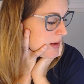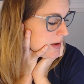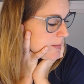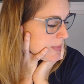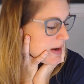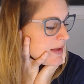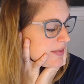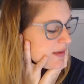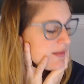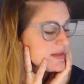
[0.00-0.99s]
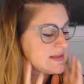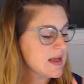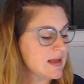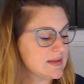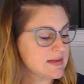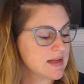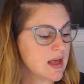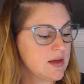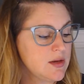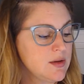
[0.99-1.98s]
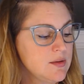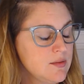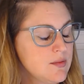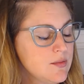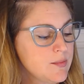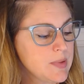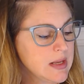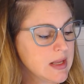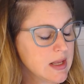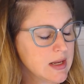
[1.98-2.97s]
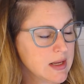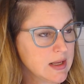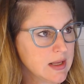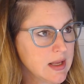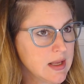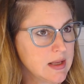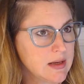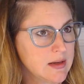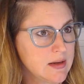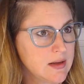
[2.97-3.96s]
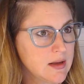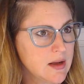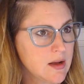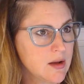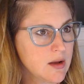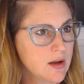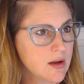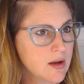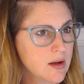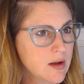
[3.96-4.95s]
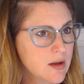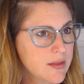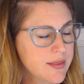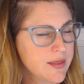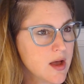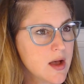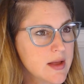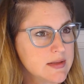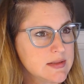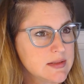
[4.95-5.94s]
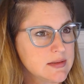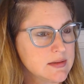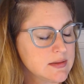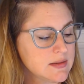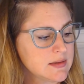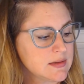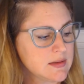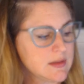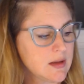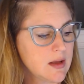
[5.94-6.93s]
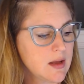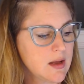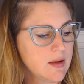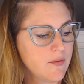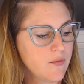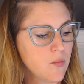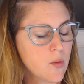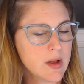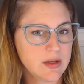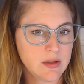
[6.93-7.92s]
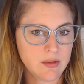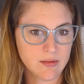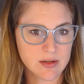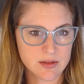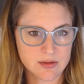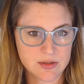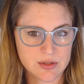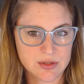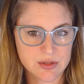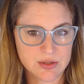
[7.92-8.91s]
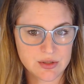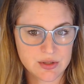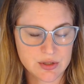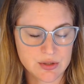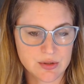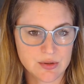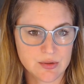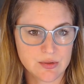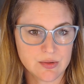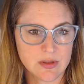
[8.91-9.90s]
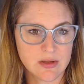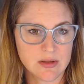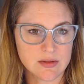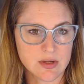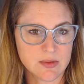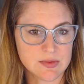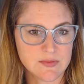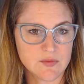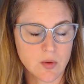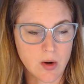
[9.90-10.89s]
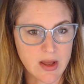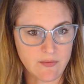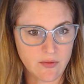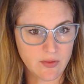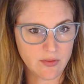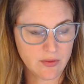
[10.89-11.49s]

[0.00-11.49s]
But I think this as a new beginning in thoughts of what you can do in terms of travel,